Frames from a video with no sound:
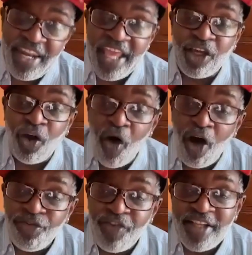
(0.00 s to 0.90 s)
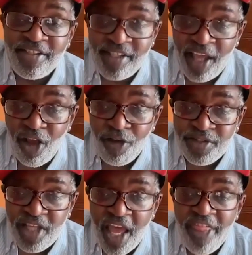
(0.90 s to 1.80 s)
they called
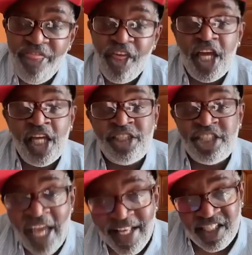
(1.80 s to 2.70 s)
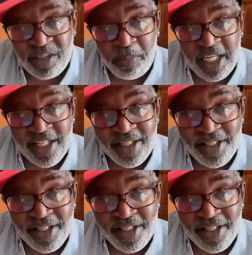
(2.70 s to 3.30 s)
themselves the Chessmen.